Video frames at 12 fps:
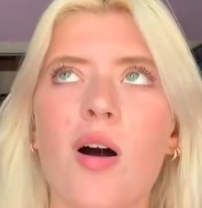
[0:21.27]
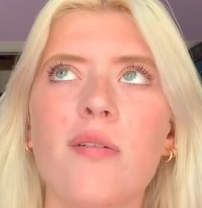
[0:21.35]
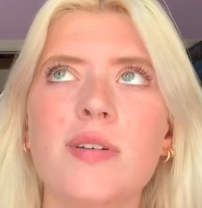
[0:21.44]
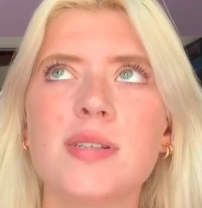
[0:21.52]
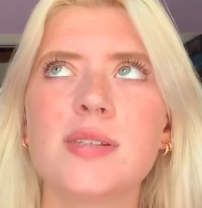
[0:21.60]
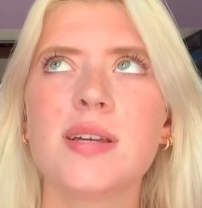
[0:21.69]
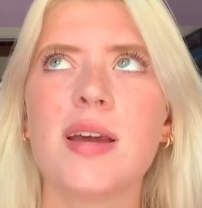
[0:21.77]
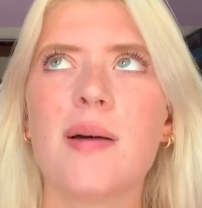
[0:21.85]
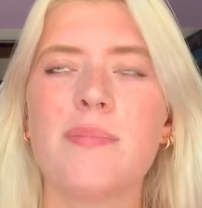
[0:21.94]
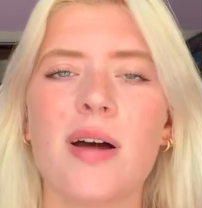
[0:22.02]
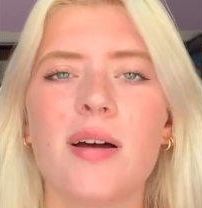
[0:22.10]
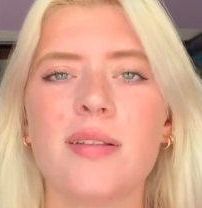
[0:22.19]
Obviously,
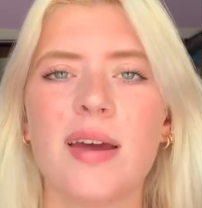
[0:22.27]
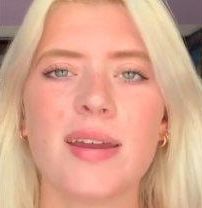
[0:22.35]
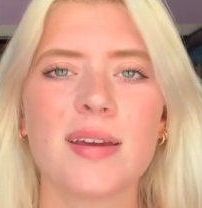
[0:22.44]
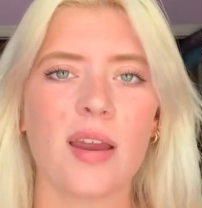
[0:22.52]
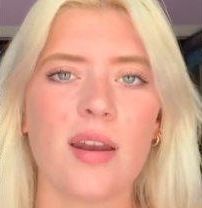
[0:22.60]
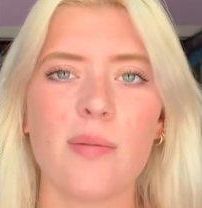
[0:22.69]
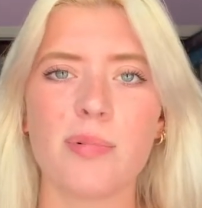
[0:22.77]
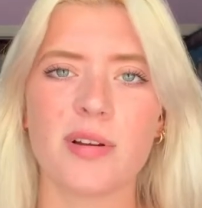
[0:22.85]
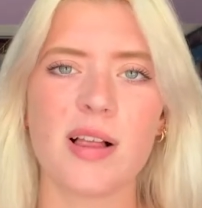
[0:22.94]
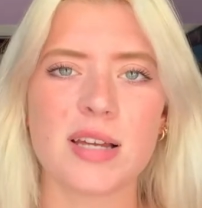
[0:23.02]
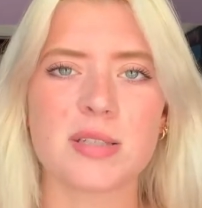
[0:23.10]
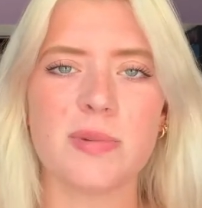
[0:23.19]
I'm not like an
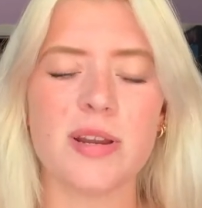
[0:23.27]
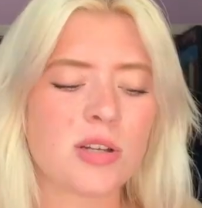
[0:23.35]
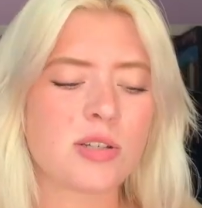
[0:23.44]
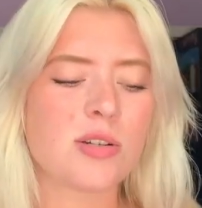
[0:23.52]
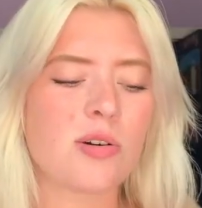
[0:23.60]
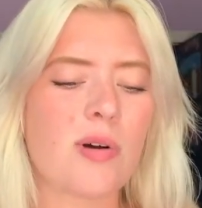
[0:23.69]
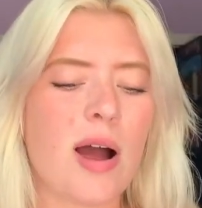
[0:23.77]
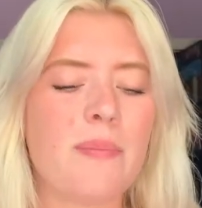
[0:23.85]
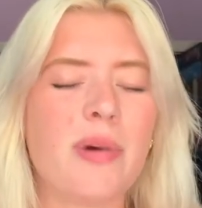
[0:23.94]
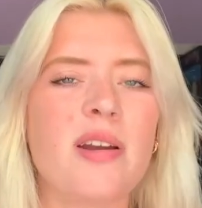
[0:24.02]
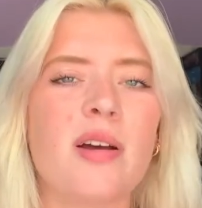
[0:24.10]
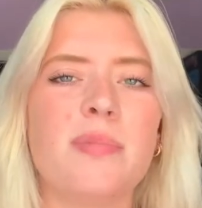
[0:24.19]
upperclassman, so I
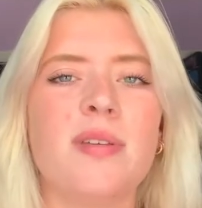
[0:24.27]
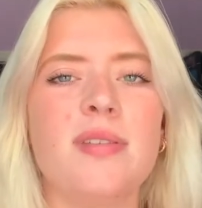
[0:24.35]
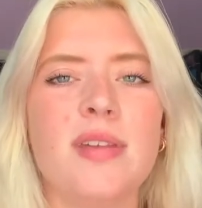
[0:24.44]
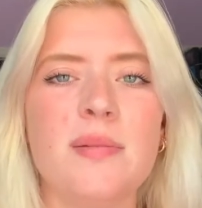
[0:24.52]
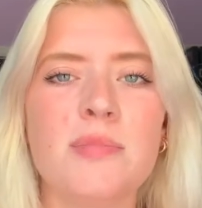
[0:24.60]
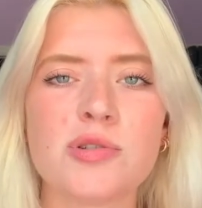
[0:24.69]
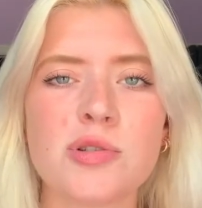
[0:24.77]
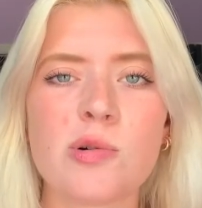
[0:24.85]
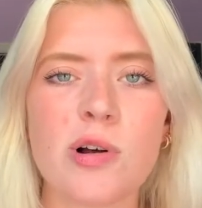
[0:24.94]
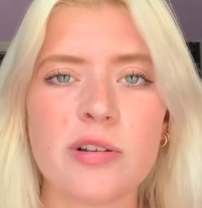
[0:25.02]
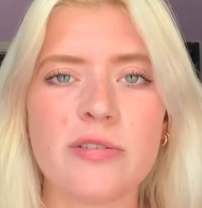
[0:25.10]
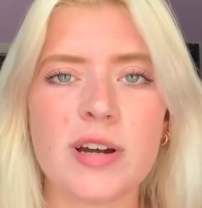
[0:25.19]
might not be the most
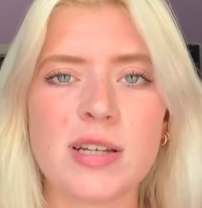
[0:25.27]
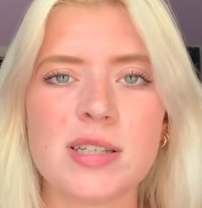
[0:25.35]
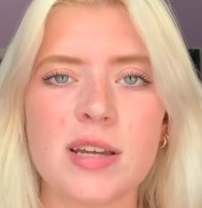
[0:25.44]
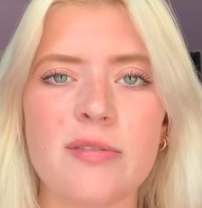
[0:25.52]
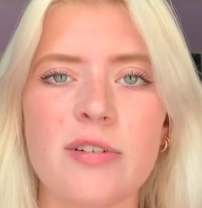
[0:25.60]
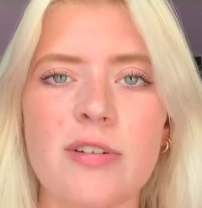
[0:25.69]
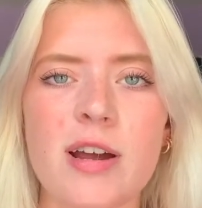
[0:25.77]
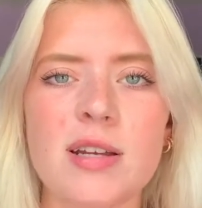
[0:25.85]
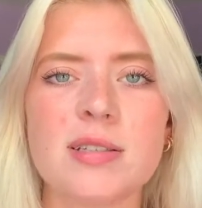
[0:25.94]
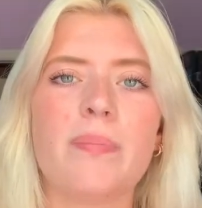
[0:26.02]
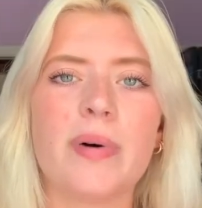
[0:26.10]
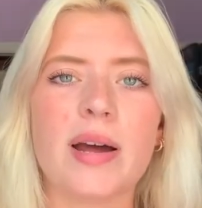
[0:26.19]
qualified to give
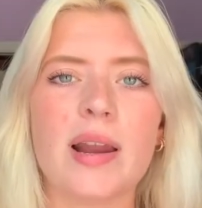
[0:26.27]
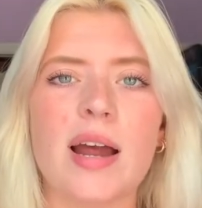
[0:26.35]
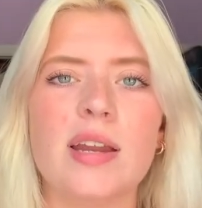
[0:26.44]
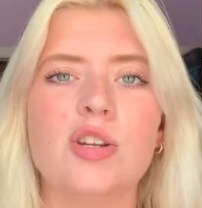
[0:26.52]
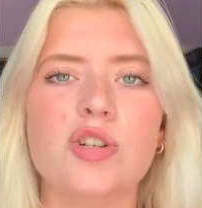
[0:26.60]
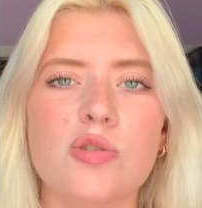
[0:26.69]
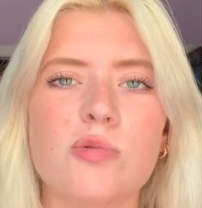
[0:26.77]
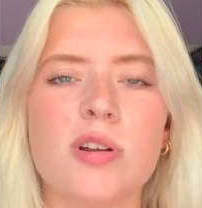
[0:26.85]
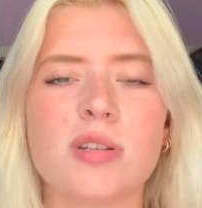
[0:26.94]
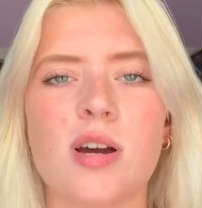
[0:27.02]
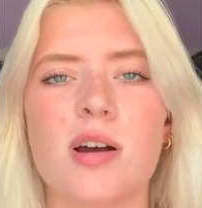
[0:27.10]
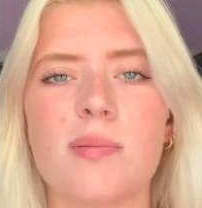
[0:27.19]
advice, but I do
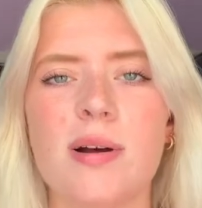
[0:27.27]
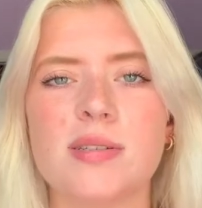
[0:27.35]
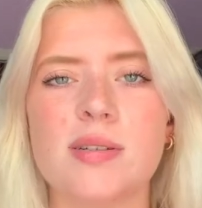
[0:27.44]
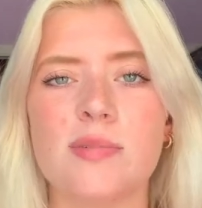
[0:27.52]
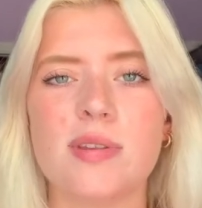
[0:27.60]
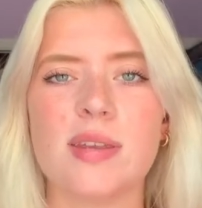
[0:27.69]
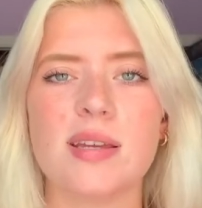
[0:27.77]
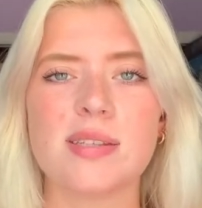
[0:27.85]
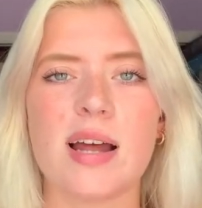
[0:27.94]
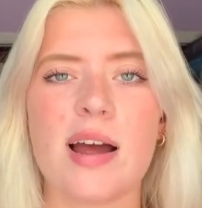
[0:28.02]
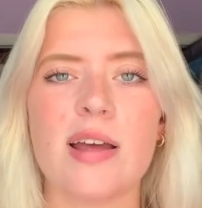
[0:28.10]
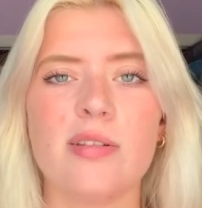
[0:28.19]
want to talk about some of the things
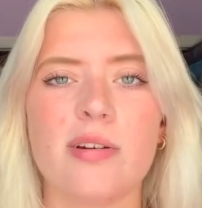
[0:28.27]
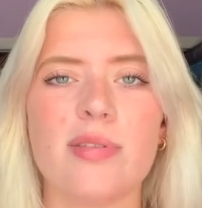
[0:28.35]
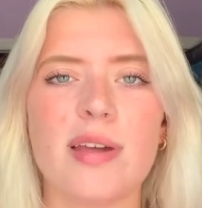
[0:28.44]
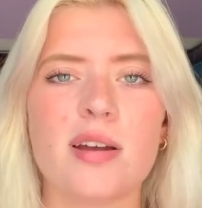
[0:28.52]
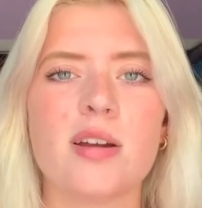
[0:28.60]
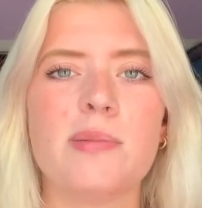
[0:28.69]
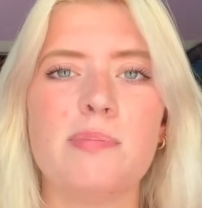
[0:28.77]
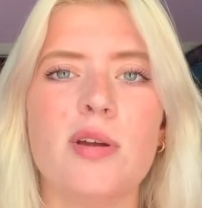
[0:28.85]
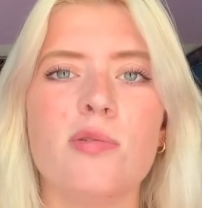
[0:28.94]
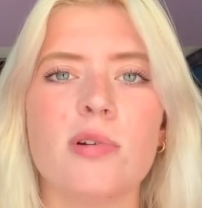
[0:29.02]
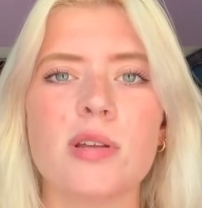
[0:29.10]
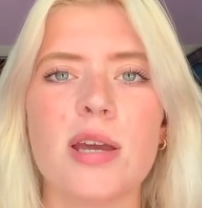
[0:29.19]
that I learned that could be
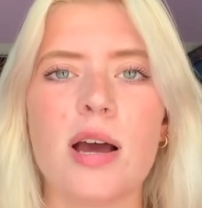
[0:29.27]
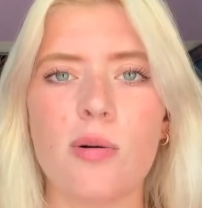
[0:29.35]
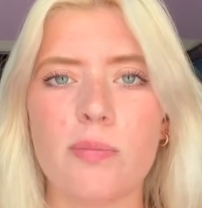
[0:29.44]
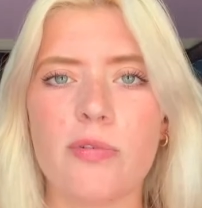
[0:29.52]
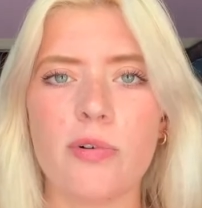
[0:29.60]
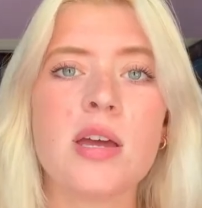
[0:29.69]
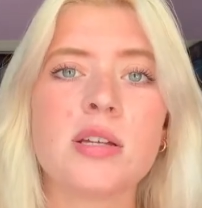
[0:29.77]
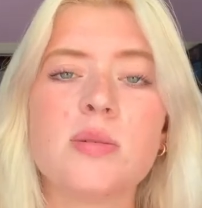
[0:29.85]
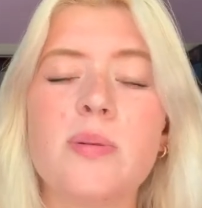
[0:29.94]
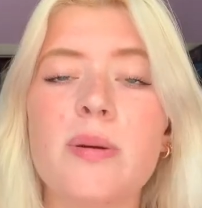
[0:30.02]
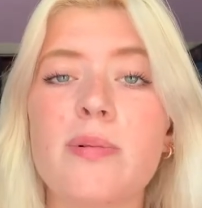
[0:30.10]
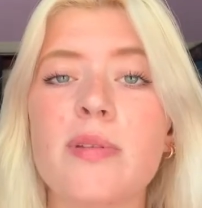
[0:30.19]
really helpful to
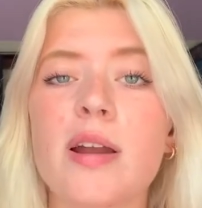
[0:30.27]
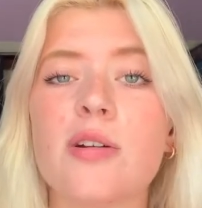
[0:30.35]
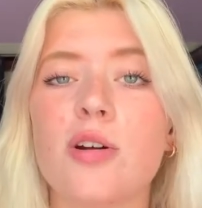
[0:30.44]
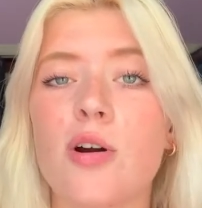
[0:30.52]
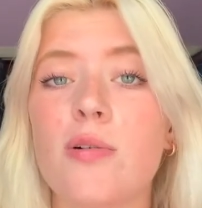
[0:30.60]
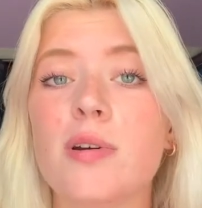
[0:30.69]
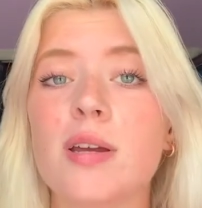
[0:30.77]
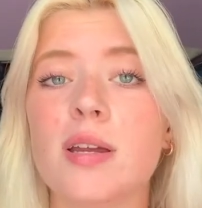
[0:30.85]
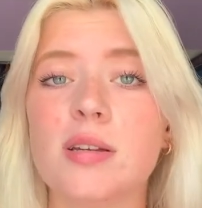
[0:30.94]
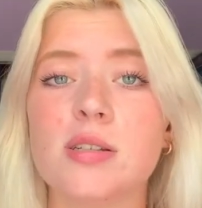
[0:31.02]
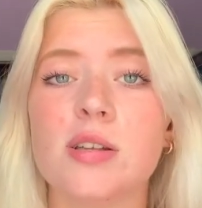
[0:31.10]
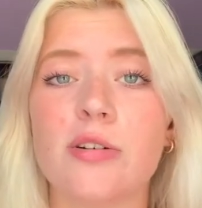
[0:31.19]
people that are going
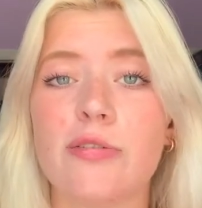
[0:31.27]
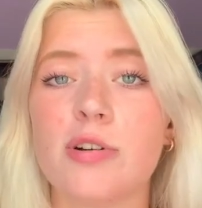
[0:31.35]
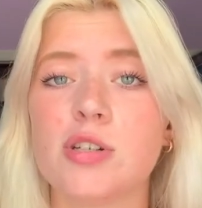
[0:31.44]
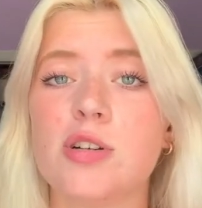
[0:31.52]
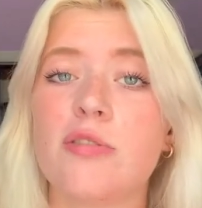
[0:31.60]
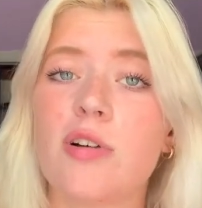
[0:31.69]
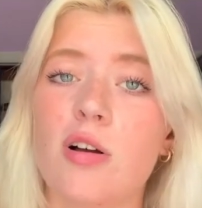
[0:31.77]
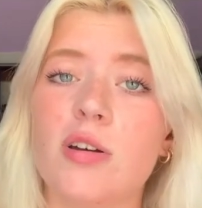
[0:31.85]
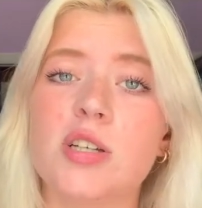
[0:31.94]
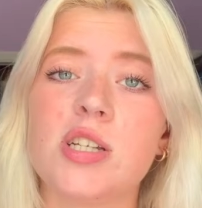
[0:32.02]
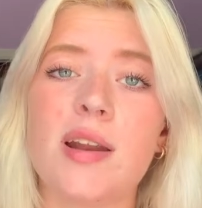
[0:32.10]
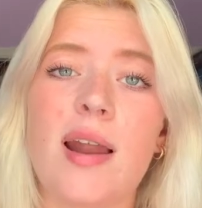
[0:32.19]
into their first year of
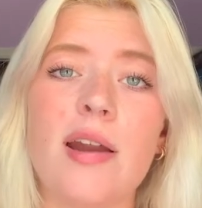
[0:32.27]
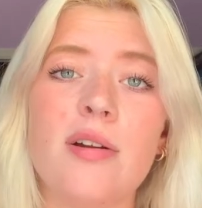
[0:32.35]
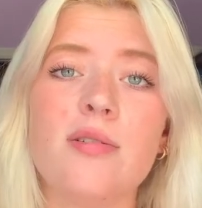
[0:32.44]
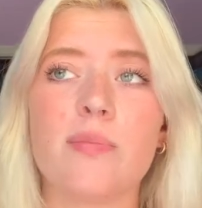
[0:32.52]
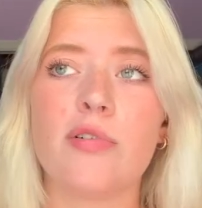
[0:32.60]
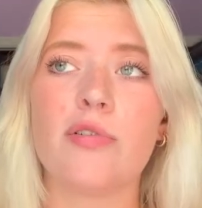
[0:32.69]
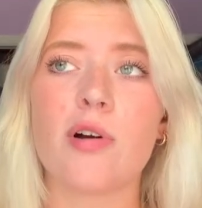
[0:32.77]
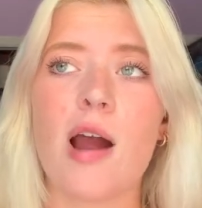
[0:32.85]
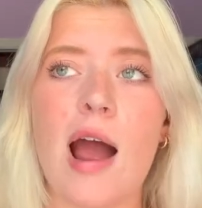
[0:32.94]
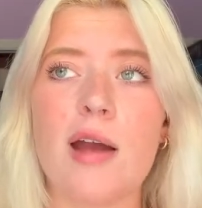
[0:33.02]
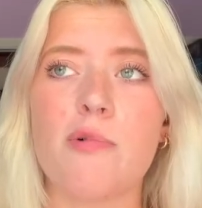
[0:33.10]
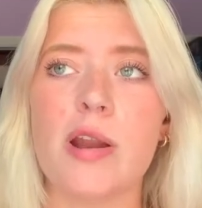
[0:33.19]
college. And I know before
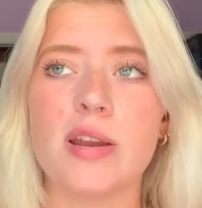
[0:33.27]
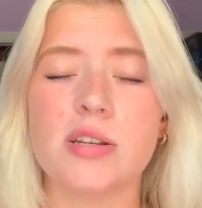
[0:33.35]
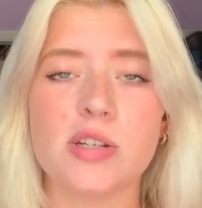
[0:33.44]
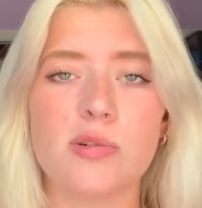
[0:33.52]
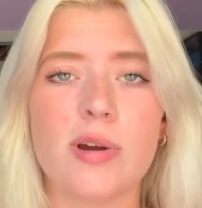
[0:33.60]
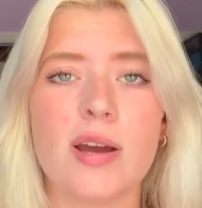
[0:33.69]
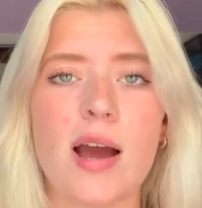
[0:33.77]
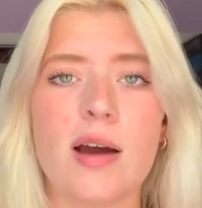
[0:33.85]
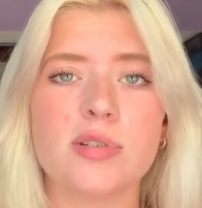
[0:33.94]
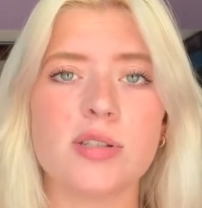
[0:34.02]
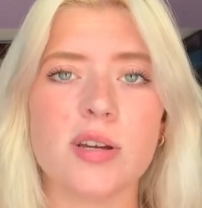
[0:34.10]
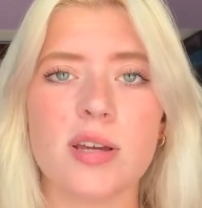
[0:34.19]
I went into it, I
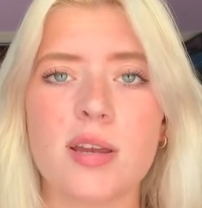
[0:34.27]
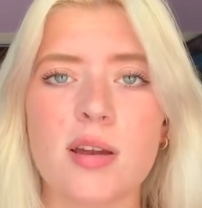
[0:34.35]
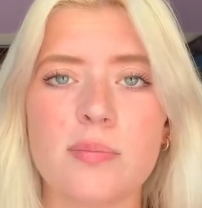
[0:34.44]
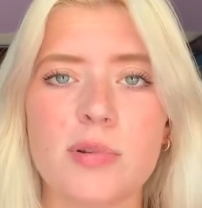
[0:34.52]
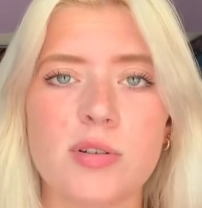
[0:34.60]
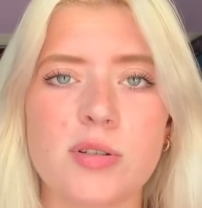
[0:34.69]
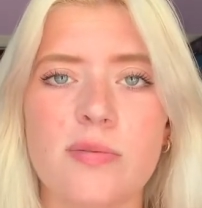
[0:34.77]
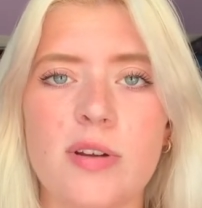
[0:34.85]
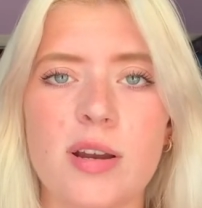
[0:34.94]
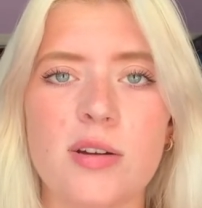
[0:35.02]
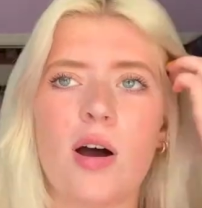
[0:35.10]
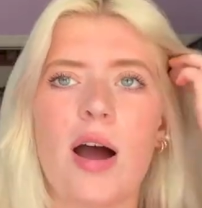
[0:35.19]
was looking up YouTube
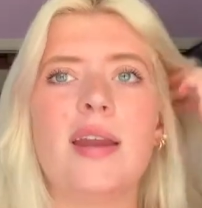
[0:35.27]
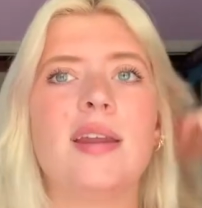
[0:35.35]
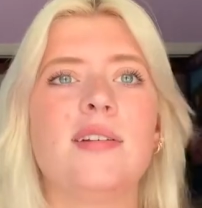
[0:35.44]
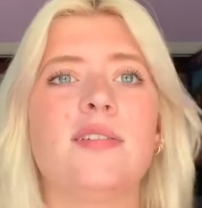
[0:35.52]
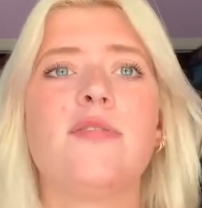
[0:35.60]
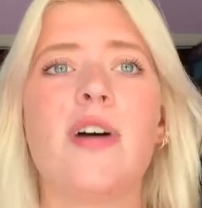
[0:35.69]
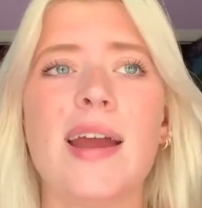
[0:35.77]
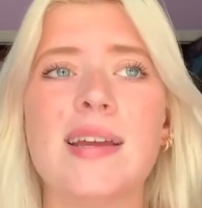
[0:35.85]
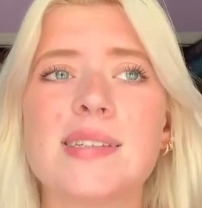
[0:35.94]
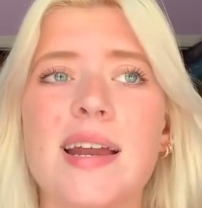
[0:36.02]
videos. I need advice.